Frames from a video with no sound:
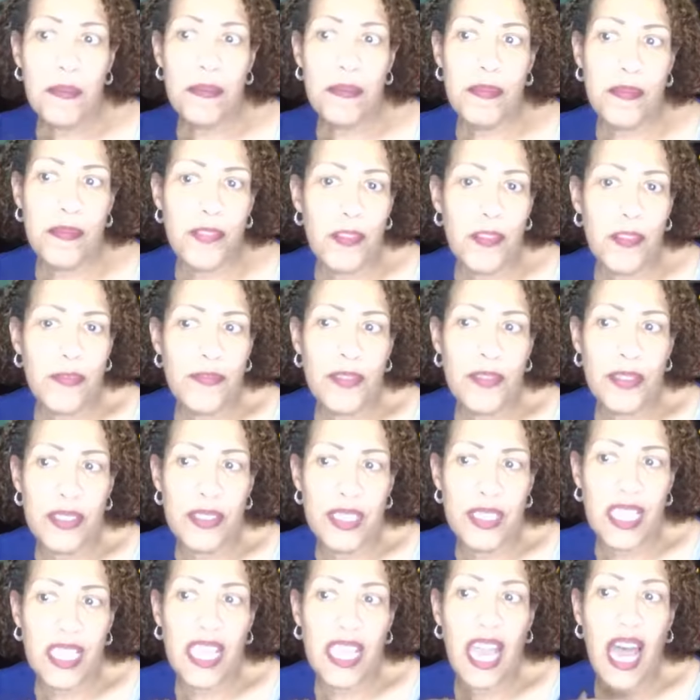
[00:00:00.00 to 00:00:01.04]
the first
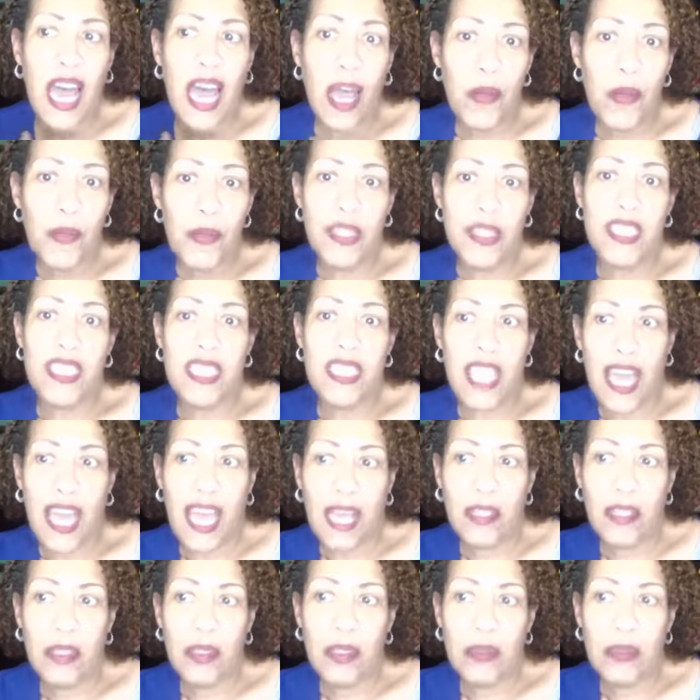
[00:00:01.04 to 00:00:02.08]
thing I want to
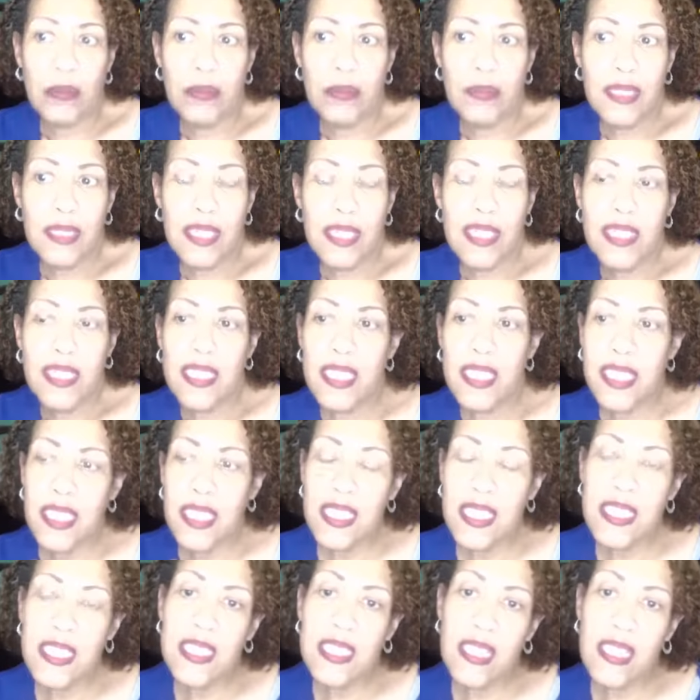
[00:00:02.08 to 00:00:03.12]
tackle
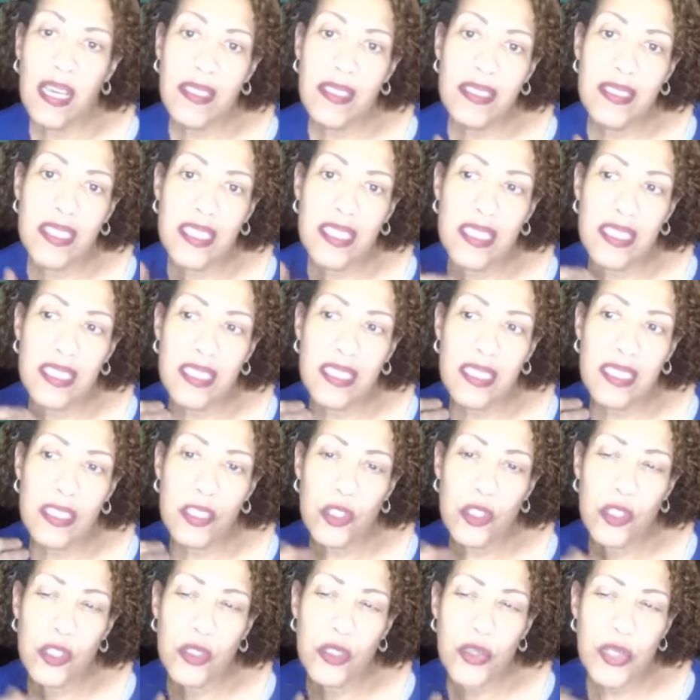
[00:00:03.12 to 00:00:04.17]
is this
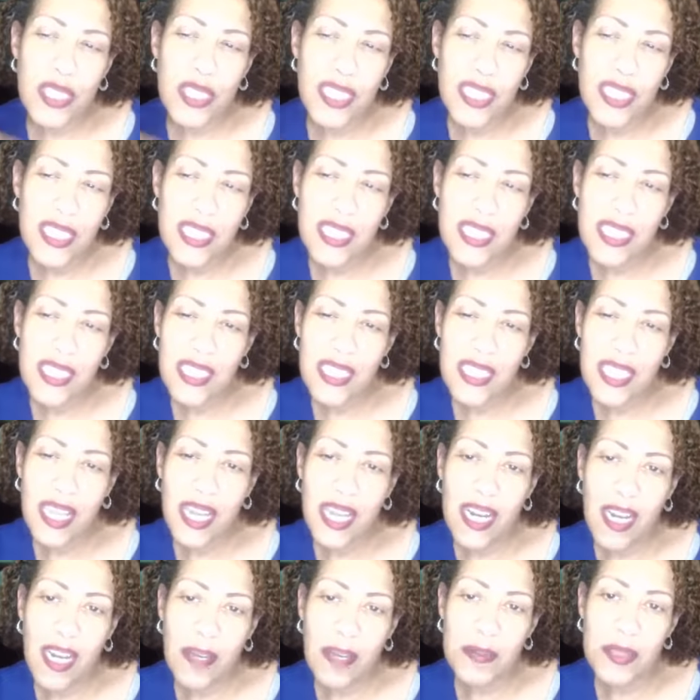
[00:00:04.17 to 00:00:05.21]
trend that
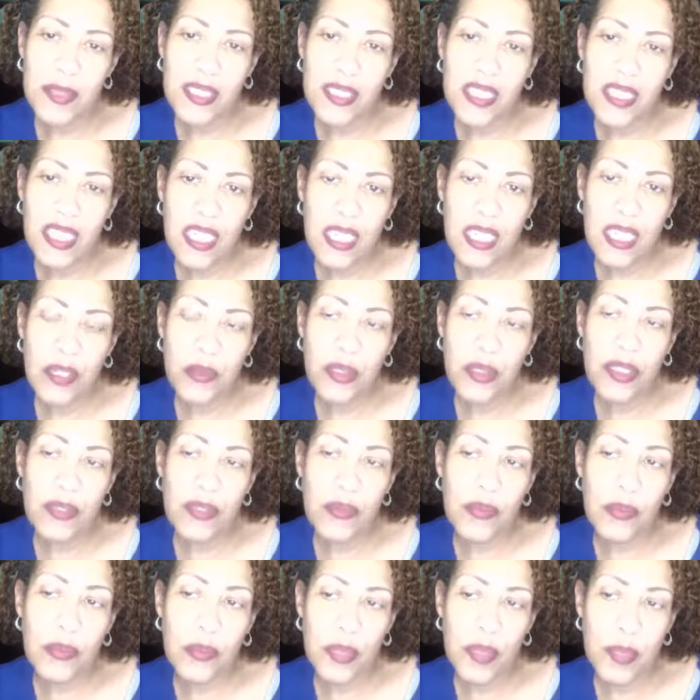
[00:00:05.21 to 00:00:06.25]
I'm seeing with
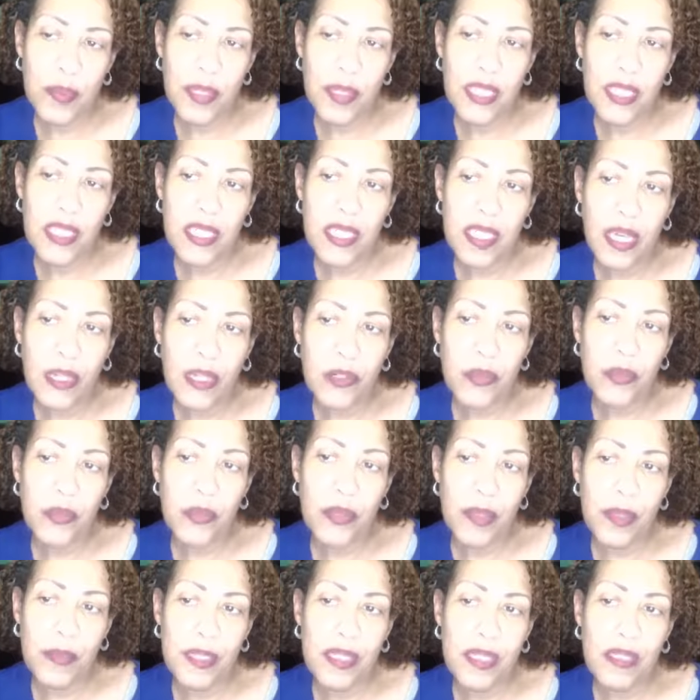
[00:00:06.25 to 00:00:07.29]
women
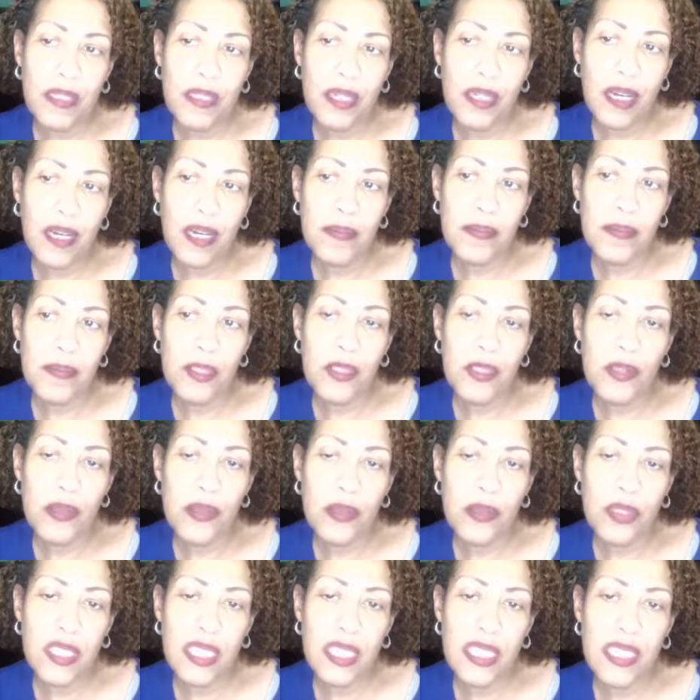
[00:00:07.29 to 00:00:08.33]

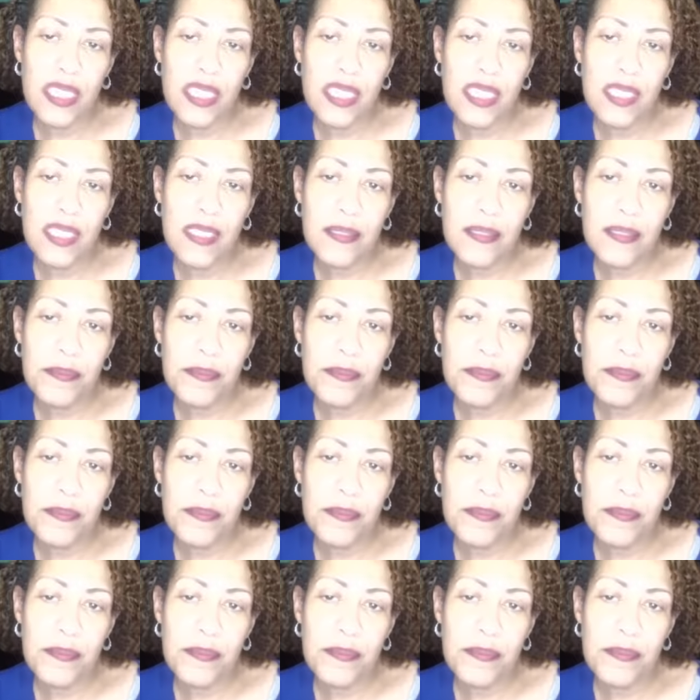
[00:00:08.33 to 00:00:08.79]
using